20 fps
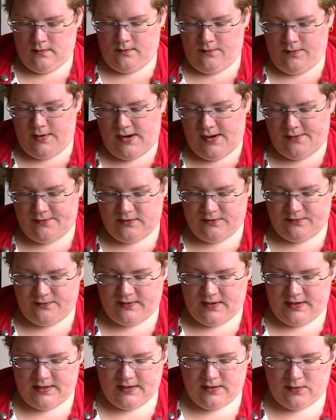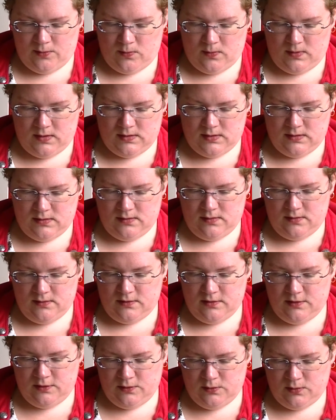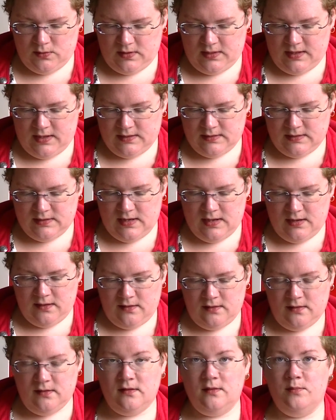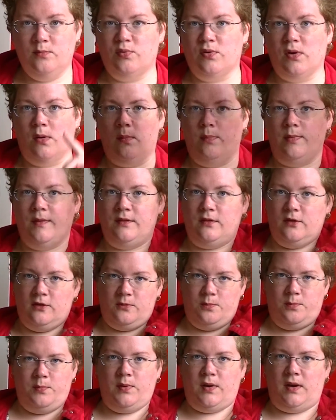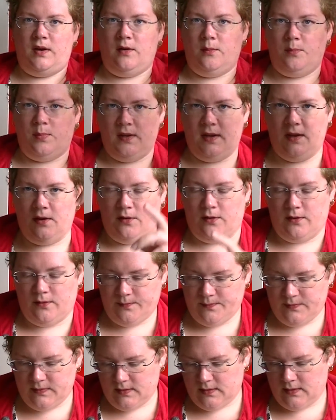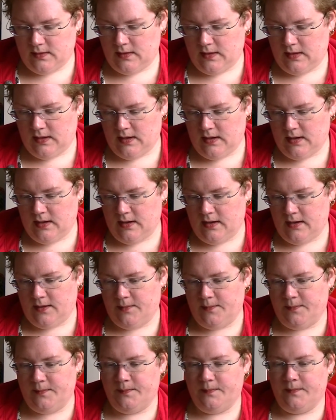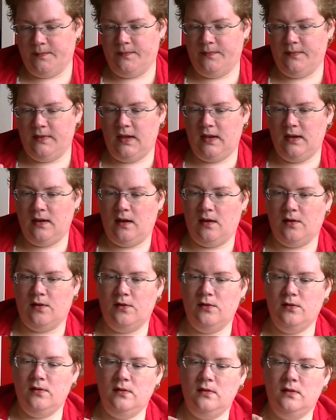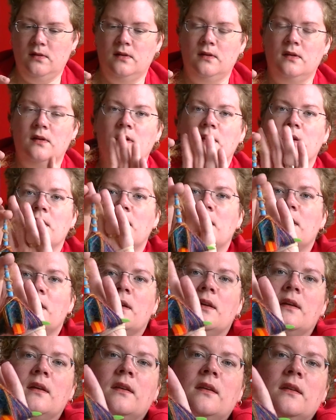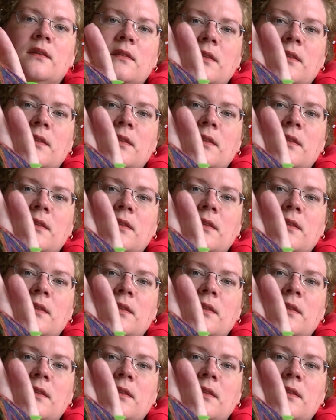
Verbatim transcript: we have to find out what to do against that. Probably just put it up here. Um, in here is